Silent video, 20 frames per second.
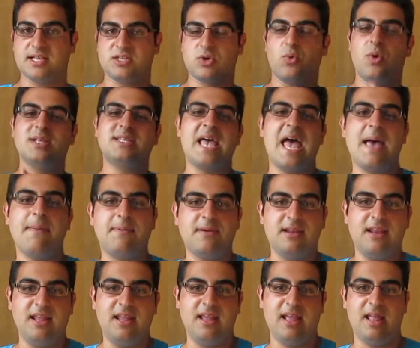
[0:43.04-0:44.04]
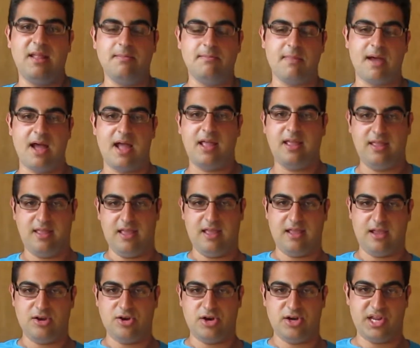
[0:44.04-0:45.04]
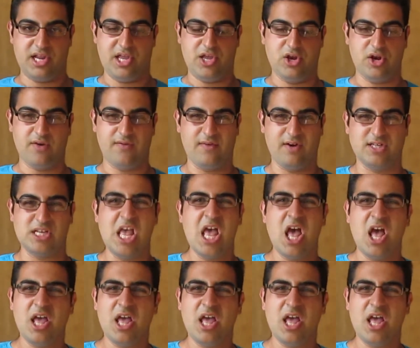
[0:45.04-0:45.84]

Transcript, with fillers: so what's happening in my geeky nerd universe?